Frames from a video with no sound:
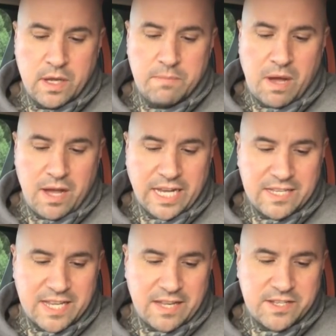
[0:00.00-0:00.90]
parking
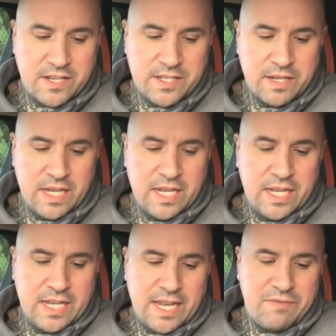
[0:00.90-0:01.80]
sensors,
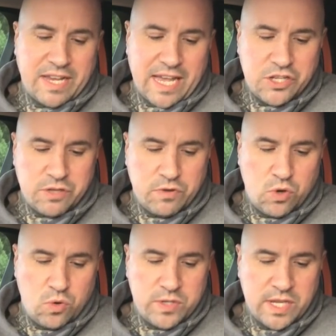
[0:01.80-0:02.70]
navigation of
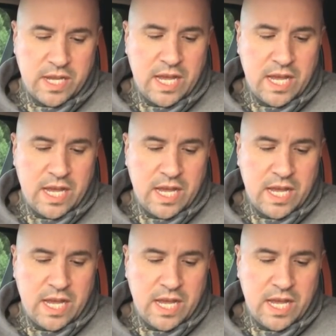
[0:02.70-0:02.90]
course,